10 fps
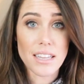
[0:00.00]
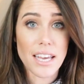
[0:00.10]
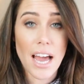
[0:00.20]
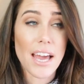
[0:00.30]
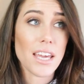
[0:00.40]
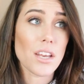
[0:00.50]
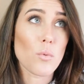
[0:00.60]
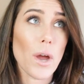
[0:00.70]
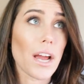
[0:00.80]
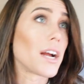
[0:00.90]
Like I
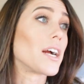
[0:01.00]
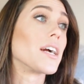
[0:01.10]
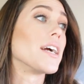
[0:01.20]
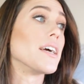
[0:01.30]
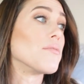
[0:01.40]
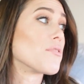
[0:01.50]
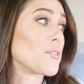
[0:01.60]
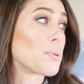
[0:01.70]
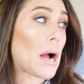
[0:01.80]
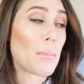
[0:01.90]
can wear it
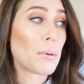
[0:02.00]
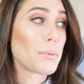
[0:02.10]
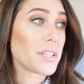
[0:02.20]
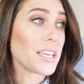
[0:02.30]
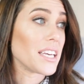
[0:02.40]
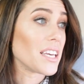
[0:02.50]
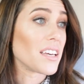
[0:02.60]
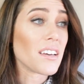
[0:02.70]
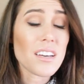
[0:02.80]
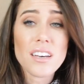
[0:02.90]
for
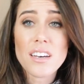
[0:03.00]
probably